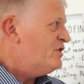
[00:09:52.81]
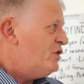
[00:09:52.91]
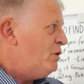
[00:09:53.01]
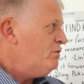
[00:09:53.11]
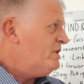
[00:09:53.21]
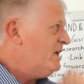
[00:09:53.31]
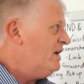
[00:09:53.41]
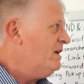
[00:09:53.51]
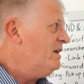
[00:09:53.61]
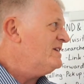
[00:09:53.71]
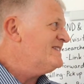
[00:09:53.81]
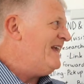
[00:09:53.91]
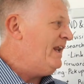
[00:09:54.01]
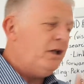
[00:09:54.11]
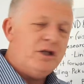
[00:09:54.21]
Don't
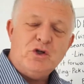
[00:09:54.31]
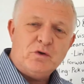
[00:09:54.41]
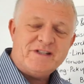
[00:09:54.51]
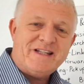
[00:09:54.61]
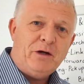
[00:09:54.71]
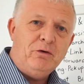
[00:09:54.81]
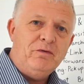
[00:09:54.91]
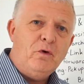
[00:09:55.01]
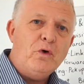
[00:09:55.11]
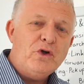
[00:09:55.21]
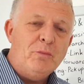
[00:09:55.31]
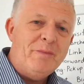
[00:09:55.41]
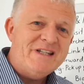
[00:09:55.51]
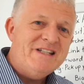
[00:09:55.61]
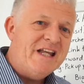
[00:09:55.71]
sell yourself or your
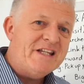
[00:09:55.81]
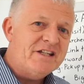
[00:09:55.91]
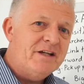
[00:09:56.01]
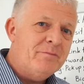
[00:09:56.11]
business.